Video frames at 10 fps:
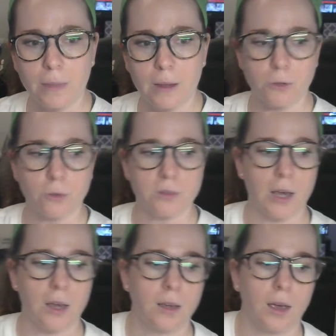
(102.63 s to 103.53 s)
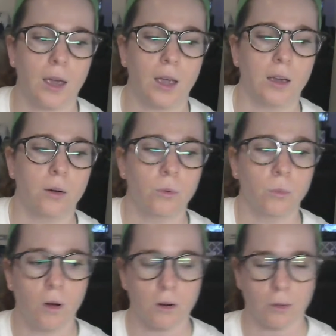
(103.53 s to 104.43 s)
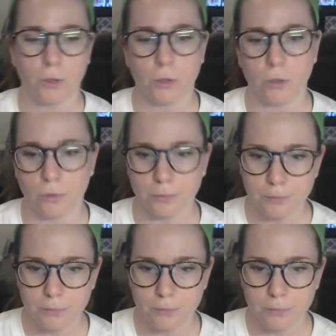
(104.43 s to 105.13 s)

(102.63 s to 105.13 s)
if you take a water balloon,